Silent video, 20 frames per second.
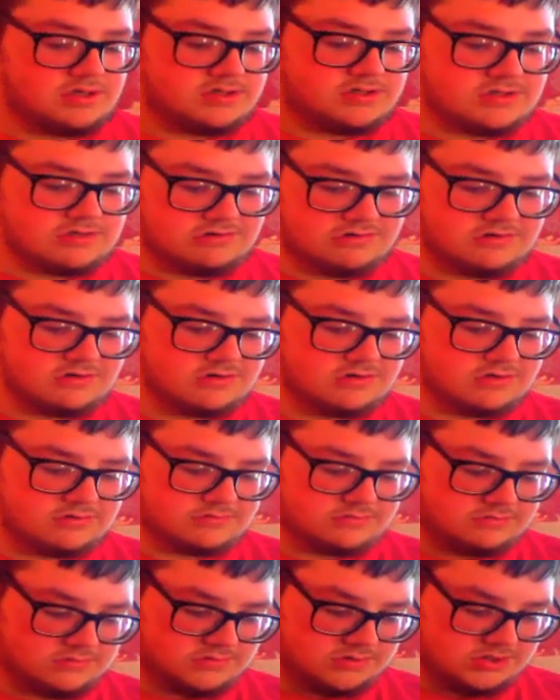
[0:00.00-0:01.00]

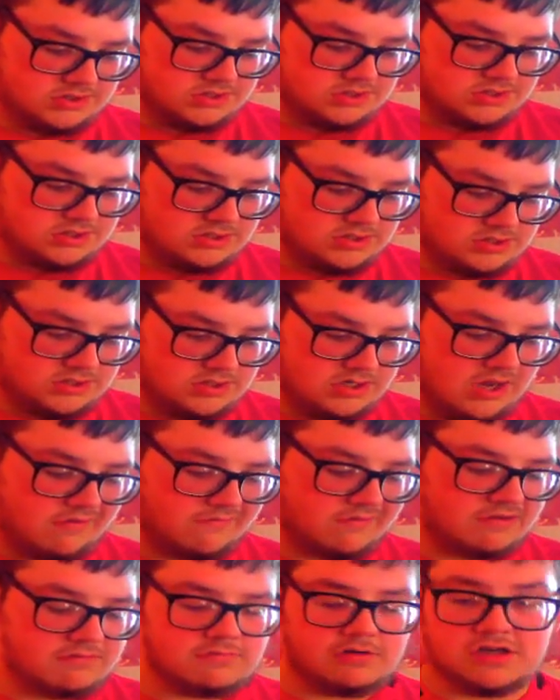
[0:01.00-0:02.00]
So
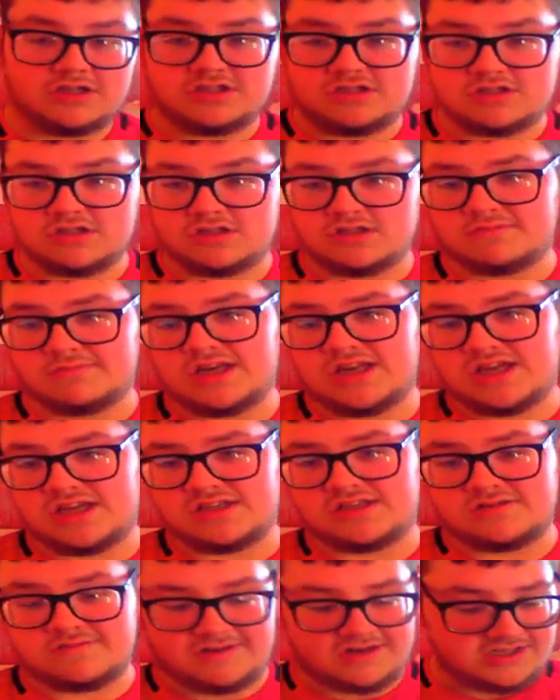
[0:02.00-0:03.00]
I think what he's done at the minute
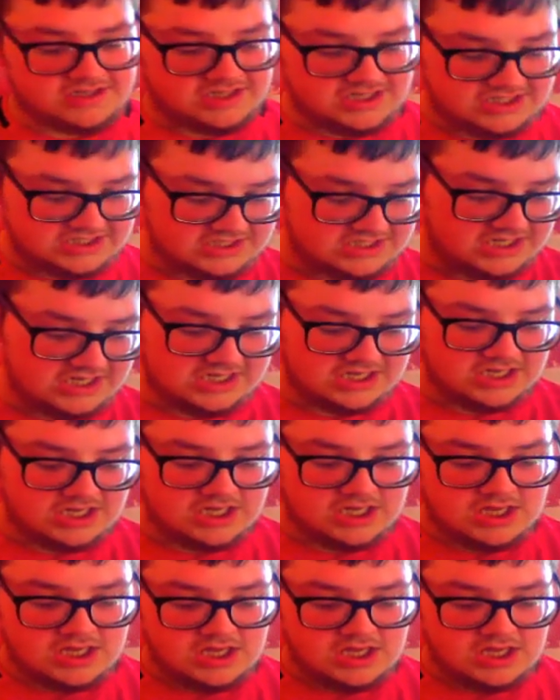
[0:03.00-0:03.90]
is fantastic.